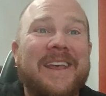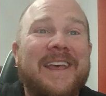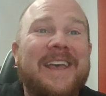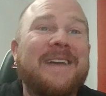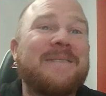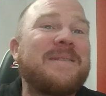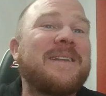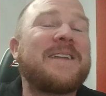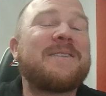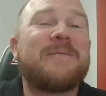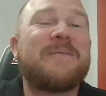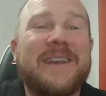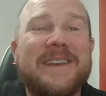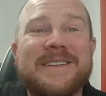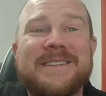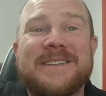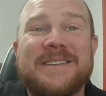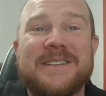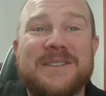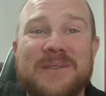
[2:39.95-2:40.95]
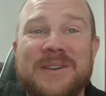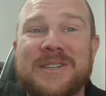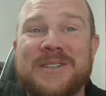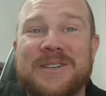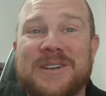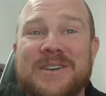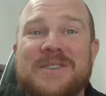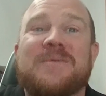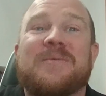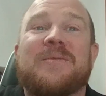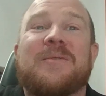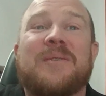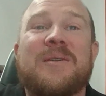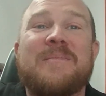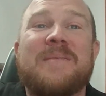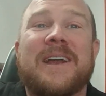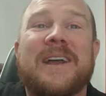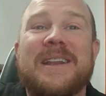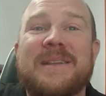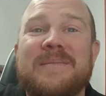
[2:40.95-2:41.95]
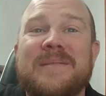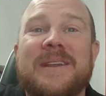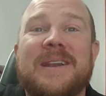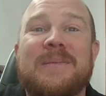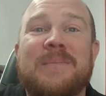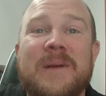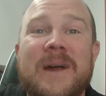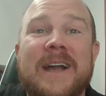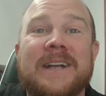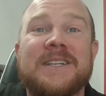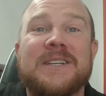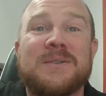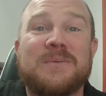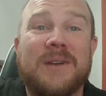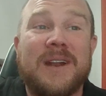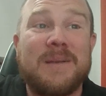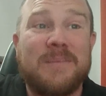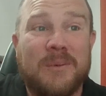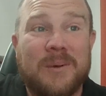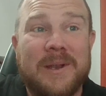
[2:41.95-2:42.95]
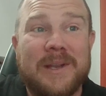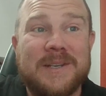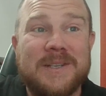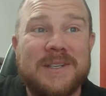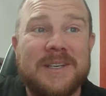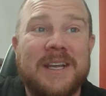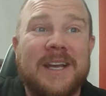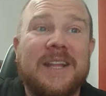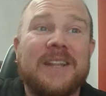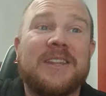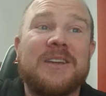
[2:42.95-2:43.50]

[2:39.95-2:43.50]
In many ways, this research reminded me to practice what I preach.